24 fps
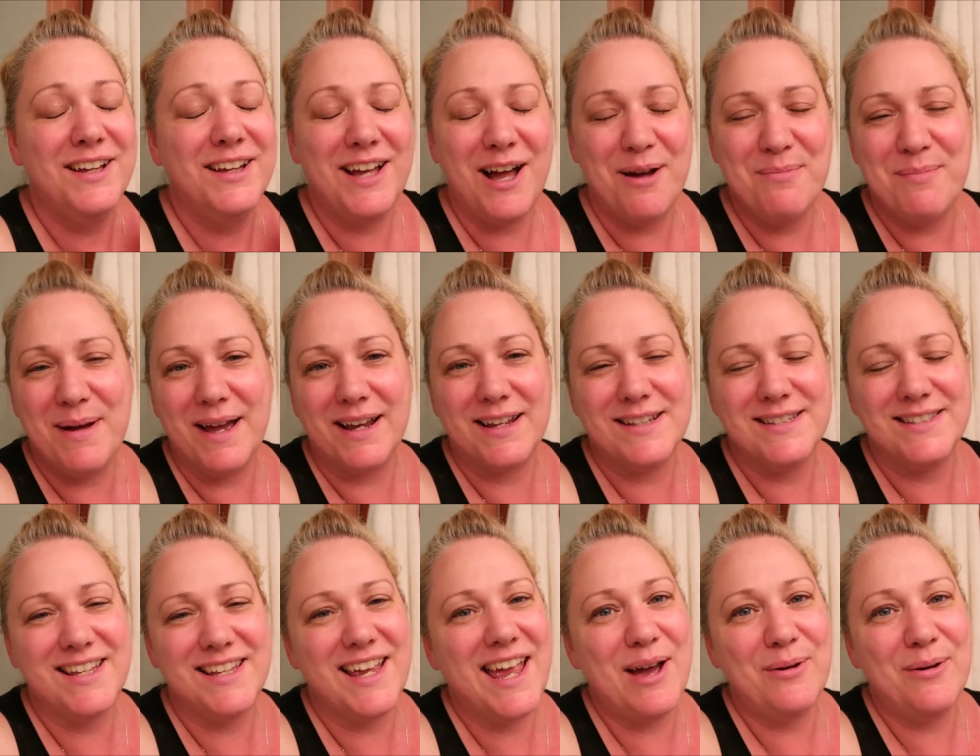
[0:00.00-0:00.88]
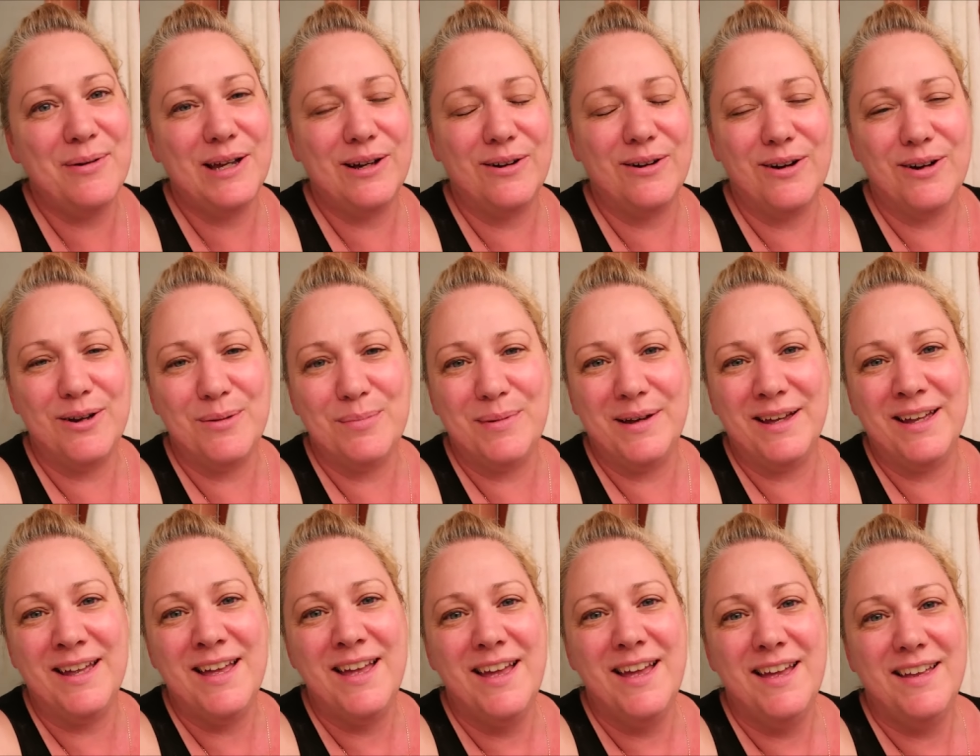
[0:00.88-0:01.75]
come back and see how we go
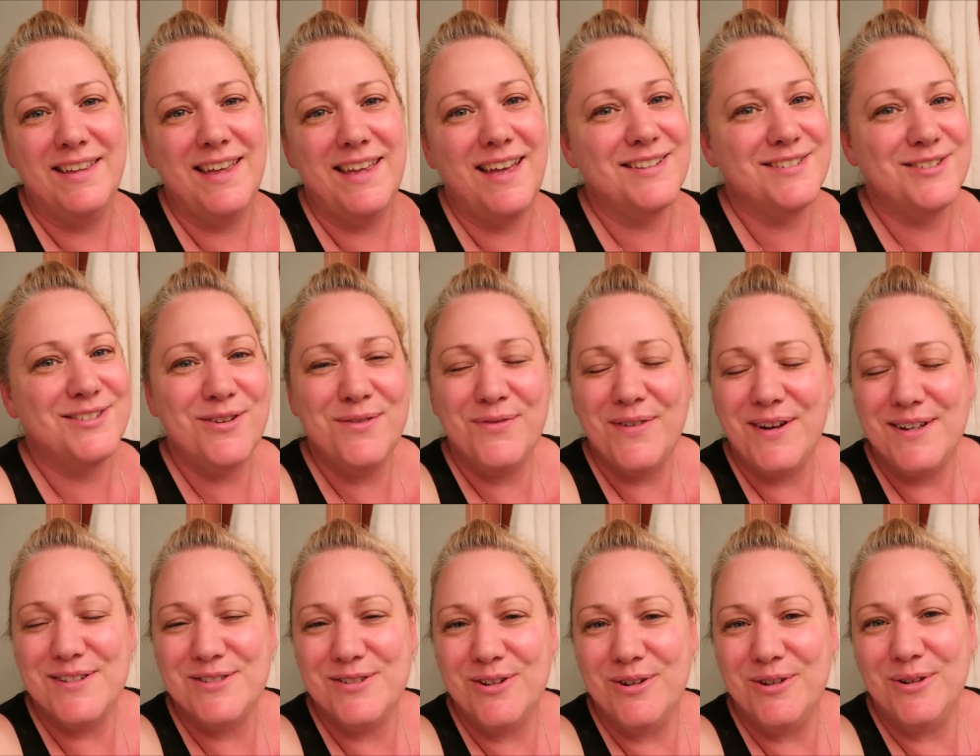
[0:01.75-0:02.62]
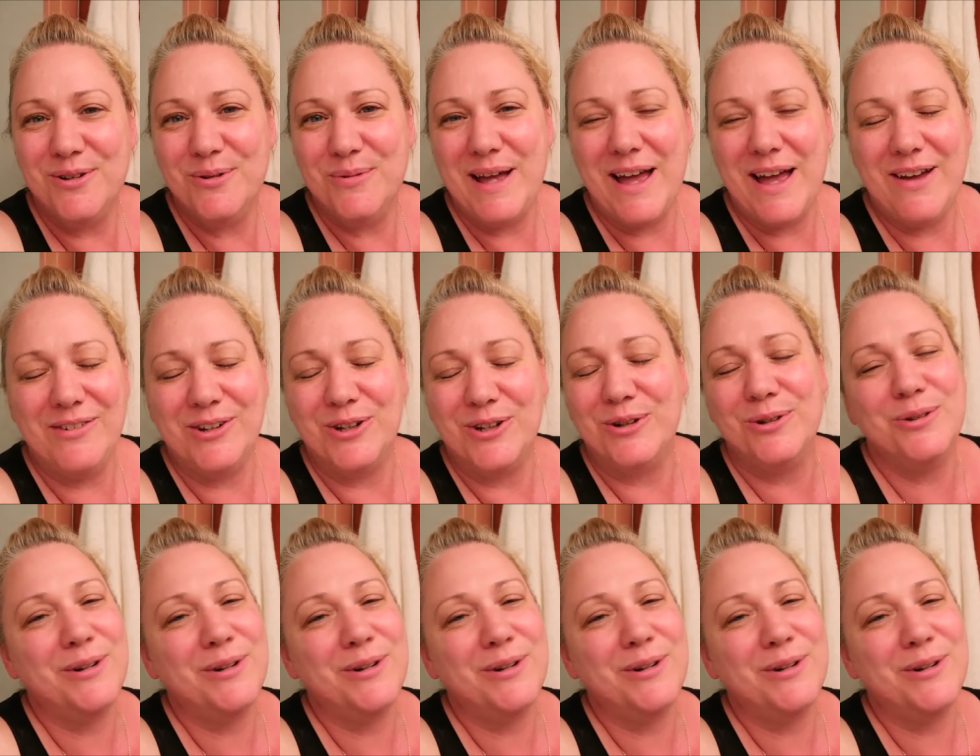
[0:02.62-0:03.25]
but yeah so far so good we're having a